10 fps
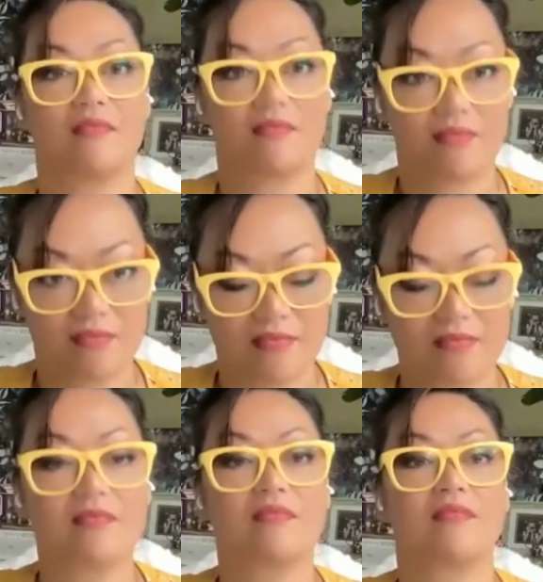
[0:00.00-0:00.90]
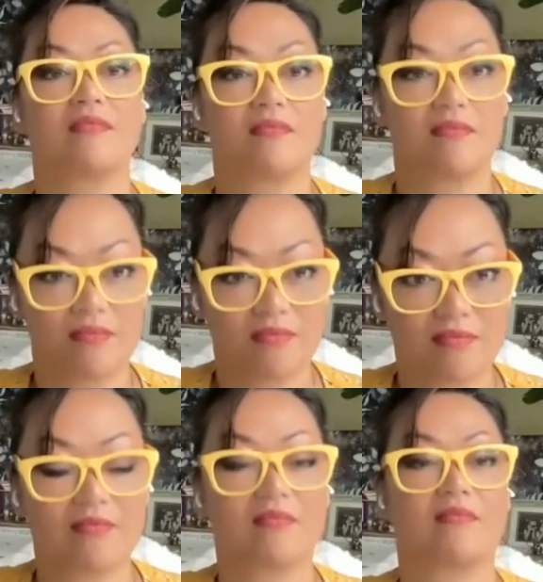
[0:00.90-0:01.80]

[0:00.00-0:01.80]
I want to leave a legacy for my kids.